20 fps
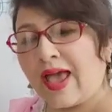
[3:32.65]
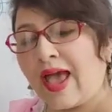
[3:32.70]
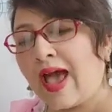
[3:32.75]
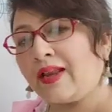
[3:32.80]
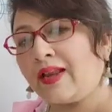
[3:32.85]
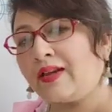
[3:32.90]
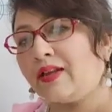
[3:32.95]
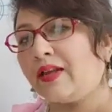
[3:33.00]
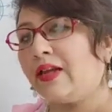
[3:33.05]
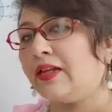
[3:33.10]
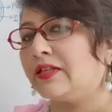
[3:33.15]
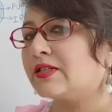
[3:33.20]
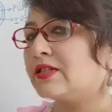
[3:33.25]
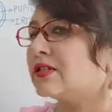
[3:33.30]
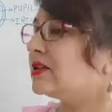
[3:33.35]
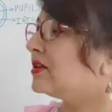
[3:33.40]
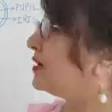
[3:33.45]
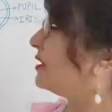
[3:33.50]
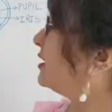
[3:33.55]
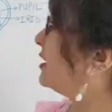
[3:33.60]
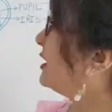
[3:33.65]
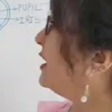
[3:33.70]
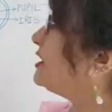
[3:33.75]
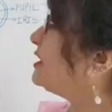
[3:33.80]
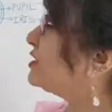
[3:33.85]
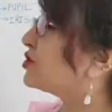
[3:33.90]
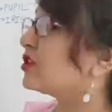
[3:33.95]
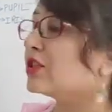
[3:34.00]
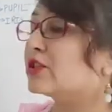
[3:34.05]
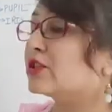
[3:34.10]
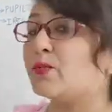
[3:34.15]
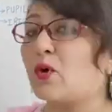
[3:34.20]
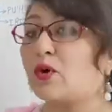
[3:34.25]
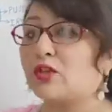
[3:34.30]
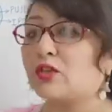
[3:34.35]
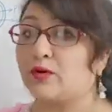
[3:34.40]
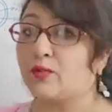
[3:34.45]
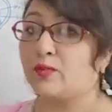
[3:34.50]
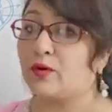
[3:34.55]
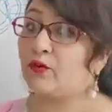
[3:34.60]
and it is
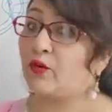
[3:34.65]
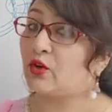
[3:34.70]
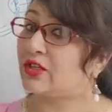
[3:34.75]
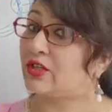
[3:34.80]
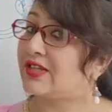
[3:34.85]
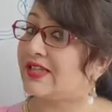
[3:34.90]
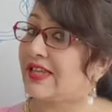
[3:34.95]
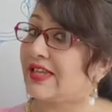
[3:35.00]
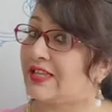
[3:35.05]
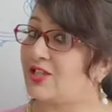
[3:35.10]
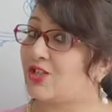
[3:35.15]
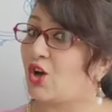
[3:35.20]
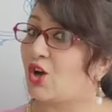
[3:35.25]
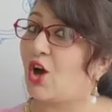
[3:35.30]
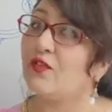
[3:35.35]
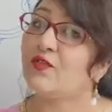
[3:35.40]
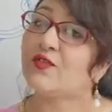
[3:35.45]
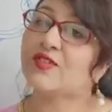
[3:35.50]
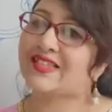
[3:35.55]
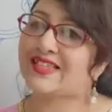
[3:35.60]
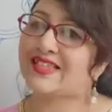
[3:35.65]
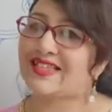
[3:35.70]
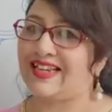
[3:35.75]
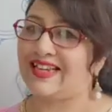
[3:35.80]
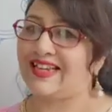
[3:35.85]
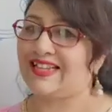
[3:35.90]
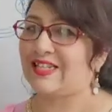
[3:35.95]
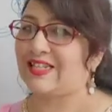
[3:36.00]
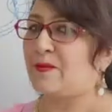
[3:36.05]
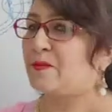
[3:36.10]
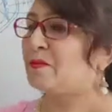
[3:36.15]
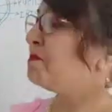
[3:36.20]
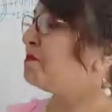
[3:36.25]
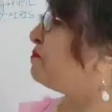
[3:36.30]
responsible for the sense of sight.